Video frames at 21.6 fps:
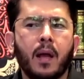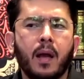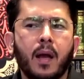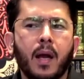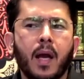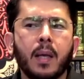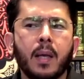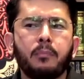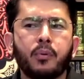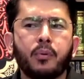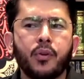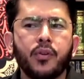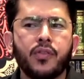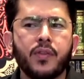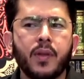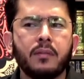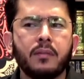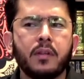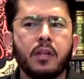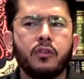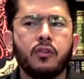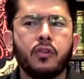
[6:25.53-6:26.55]
I
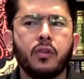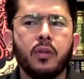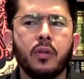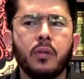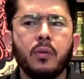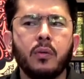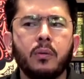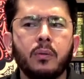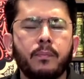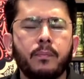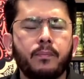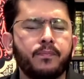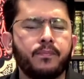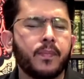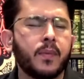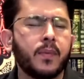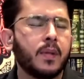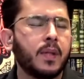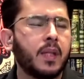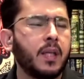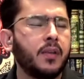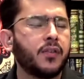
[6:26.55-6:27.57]
presented to you
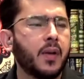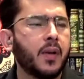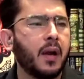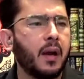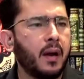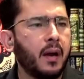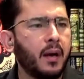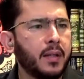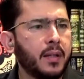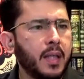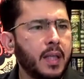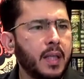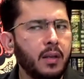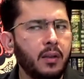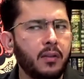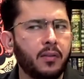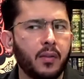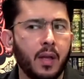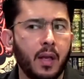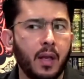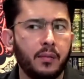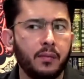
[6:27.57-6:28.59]
these
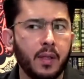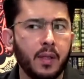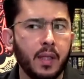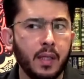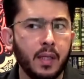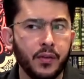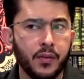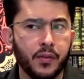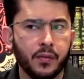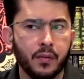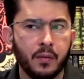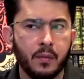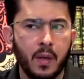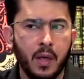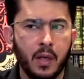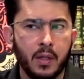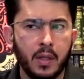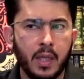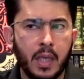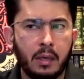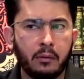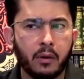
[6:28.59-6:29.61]
ahadith and these
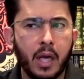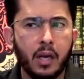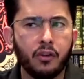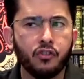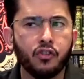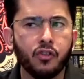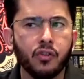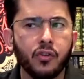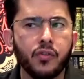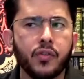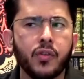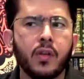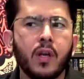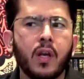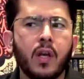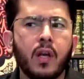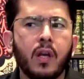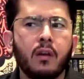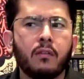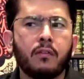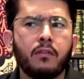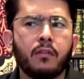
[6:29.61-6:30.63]
narrations
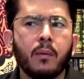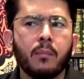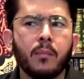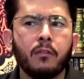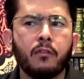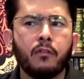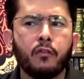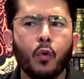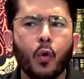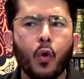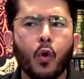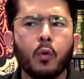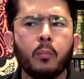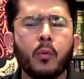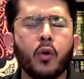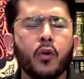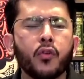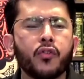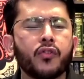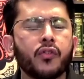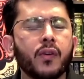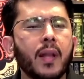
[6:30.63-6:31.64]
from the
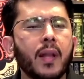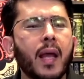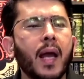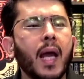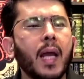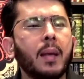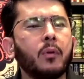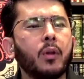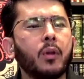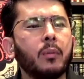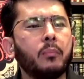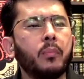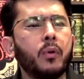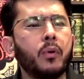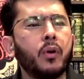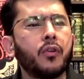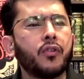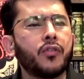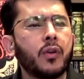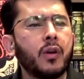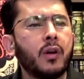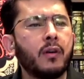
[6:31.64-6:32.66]
foremost reliable
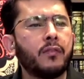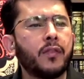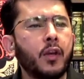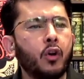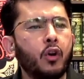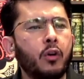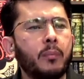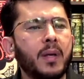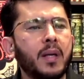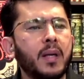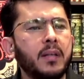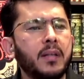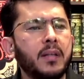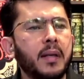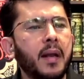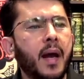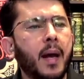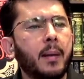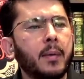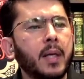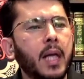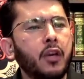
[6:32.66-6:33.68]
books of the Umari
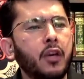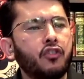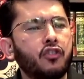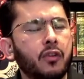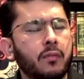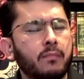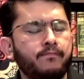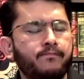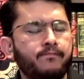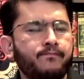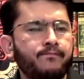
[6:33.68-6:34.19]
denomination.